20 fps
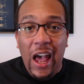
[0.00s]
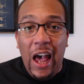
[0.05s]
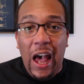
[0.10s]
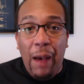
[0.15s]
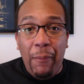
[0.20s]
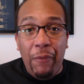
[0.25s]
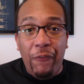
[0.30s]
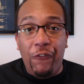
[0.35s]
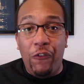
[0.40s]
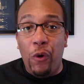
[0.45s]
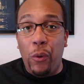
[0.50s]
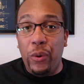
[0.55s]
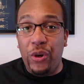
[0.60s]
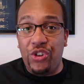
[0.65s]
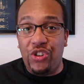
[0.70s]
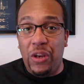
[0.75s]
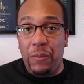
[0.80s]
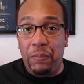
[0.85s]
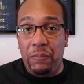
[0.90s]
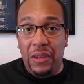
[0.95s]
Before we
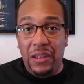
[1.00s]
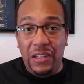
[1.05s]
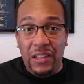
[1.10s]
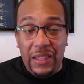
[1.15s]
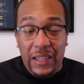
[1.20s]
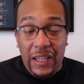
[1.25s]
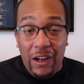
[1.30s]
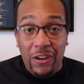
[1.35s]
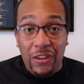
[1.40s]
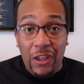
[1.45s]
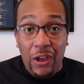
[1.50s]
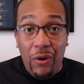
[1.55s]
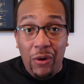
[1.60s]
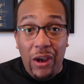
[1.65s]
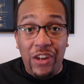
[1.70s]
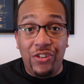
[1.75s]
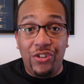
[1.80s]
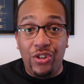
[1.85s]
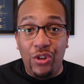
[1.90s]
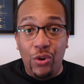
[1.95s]
jump into there, though, I
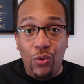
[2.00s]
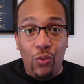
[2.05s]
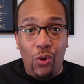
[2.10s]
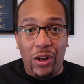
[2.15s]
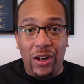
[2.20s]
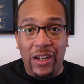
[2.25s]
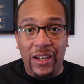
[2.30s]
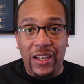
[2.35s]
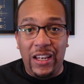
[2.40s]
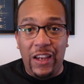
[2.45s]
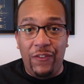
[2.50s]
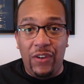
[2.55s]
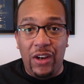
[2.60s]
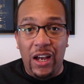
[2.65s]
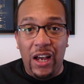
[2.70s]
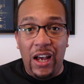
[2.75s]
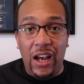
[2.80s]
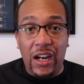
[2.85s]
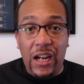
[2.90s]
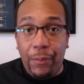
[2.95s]
do want to give
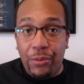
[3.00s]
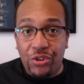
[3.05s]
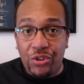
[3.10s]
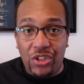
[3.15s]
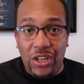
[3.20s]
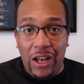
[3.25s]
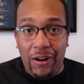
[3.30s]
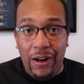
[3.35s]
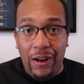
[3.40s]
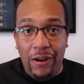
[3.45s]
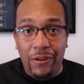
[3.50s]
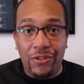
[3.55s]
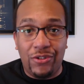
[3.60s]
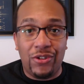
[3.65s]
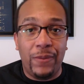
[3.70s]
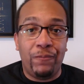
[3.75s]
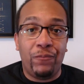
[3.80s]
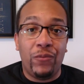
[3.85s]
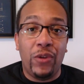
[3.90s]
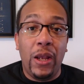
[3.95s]
a couple shout outs.
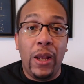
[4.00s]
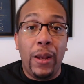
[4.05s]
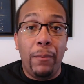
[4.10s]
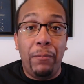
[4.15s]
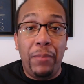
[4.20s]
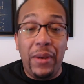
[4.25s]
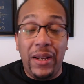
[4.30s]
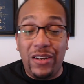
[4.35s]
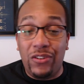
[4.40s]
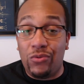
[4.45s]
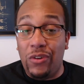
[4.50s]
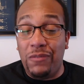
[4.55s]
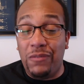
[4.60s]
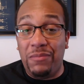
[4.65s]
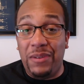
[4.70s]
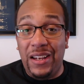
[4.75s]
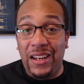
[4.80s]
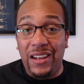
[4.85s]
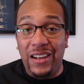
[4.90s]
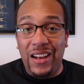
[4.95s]
Biggest one
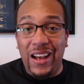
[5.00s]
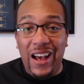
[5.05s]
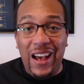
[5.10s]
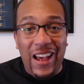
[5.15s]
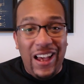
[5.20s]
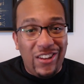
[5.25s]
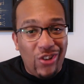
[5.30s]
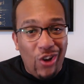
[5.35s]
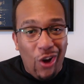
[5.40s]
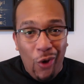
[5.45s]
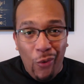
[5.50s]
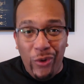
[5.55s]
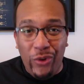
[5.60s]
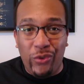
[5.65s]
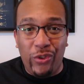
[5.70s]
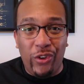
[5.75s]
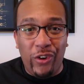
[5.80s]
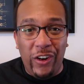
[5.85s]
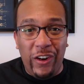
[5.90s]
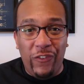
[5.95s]
being, as always
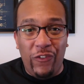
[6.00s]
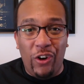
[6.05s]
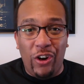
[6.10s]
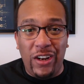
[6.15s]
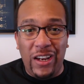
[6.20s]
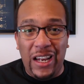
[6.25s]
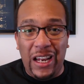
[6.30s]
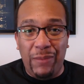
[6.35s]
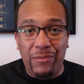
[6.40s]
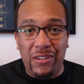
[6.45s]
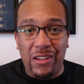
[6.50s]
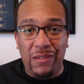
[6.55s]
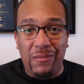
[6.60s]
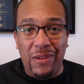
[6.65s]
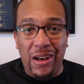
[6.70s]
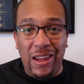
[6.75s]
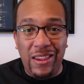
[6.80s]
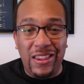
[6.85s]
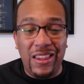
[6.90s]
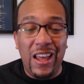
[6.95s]
with any of our games of the
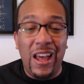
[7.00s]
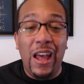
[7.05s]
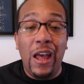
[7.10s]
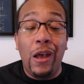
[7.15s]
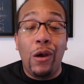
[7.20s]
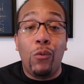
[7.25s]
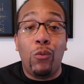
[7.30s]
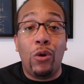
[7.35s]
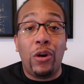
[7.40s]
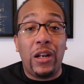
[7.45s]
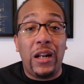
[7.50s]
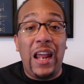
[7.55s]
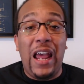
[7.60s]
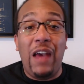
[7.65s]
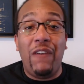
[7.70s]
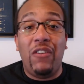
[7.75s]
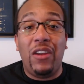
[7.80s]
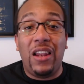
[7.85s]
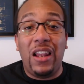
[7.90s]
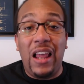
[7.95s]
month, we're going to
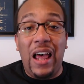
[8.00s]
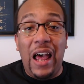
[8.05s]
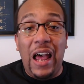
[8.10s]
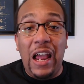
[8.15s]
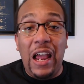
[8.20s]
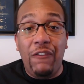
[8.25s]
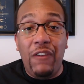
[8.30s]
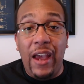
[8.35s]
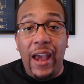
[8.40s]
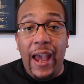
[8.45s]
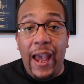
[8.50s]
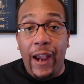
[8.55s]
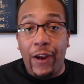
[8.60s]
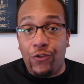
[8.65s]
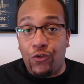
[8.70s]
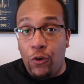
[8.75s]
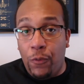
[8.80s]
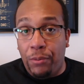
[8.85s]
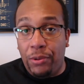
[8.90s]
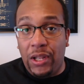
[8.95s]
have a live
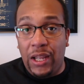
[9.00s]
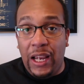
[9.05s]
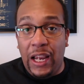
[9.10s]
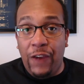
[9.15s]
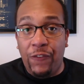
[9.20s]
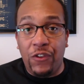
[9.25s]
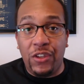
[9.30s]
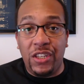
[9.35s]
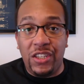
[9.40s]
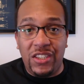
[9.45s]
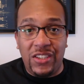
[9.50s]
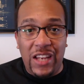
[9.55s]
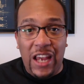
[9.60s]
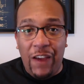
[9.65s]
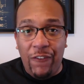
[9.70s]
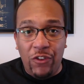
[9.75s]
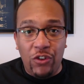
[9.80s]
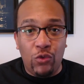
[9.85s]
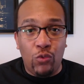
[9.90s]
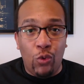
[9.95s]
actual play for the
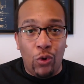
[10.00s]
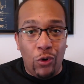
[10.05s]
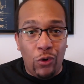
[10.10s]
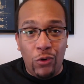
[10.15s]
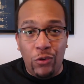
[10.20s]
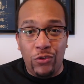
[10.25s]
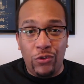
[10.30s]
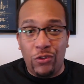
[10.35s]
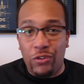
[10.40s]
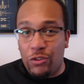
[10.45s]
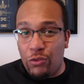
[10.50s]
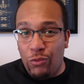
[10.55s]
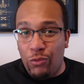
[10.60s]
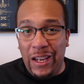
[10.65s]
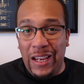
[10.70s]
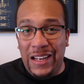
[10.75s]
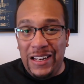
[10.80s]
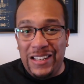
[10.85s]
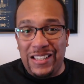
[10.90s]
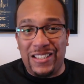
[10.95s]
Savage Worlds or
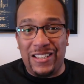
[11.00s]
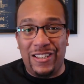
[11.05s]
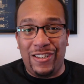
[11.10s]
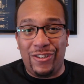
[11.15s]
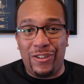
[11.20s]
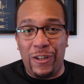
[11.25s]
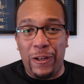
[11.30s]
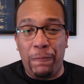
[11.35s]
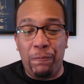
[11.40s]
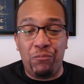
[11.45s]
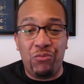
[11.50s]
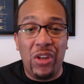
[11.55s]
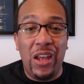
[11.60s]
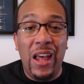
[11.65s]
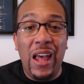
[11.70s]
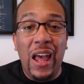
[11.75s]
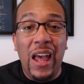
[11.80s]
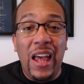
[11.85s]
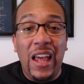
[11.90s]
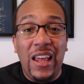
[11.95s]
SWADE system
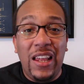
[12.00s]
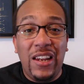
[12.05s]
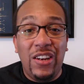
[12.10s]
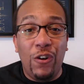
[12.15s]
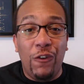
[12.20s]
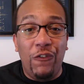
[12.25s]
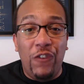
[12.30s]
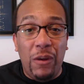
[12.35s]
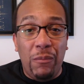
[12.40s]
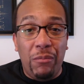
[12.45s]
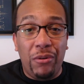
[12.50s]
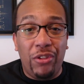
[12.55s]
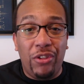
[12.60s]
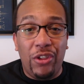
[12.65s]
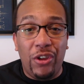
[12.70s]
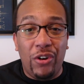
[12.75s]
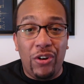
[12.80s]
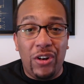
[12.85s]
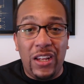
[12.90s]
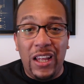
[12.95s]
November
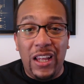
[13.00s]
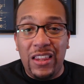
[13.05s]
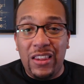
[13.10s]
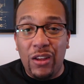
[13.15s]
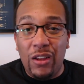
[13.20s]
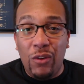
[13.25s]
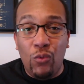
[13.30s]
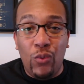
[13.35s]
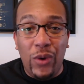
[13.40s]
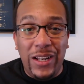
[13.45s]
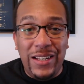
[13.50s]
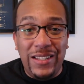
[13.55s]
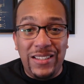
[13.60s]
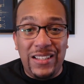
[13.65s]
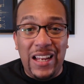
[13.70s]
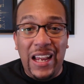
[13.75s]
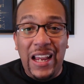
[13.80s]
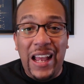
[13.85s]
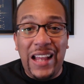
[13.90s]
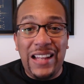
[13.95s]
30th,
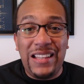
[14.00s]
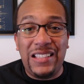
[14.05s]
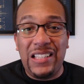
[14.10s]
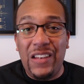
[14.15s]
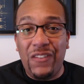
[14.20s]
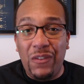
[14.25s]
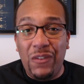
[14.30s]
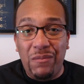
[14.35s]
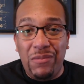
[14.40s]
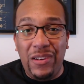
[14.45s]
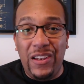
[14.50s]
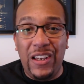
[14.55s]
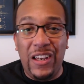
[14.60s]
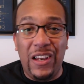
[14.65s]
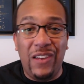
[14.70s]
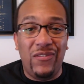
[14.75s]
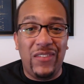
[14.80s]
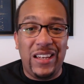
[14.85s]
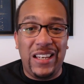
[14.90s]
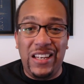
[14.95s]
Wednesday at 7
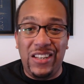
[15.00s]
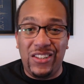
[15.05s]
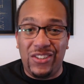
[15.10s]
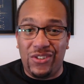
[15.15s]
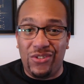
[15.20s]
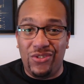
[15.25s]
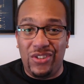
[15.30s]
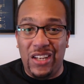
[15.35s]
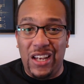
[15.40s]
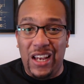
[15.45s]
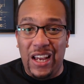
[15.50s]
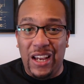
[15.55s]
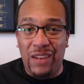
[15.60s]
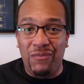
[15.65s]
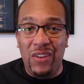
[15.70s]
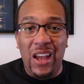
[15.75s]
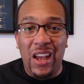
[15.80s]
p.m. Eastern Time.